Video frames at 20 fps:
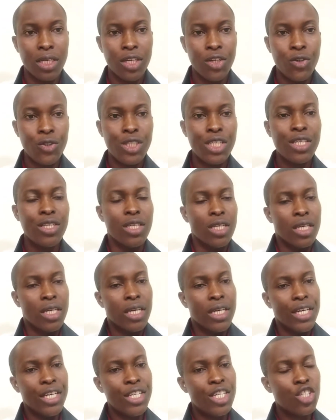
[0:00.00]
You see,
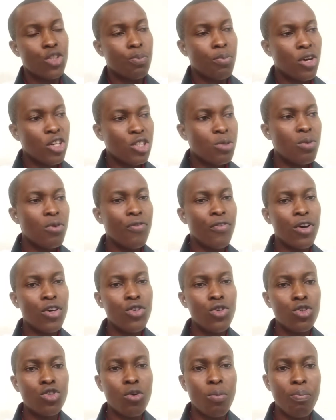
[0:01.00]
it is possible for
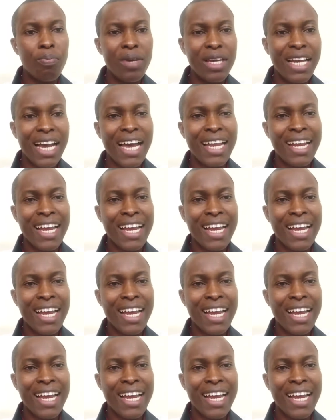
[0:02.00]
you to pick an